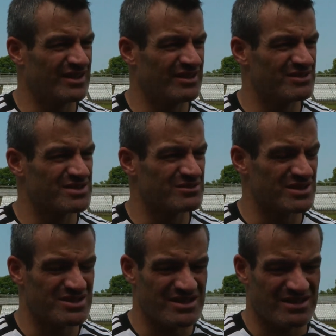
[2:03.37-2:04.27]
And he was
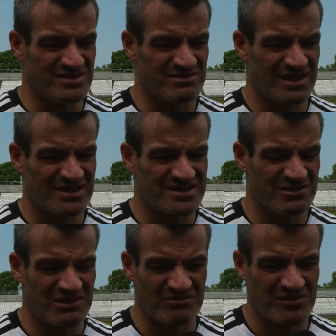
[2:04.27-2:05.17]
always a dangerous player.
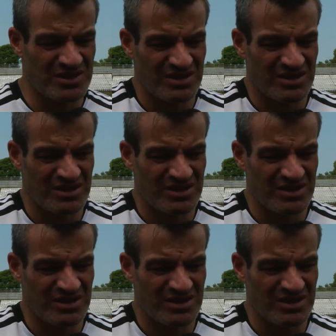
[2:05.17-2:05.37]
So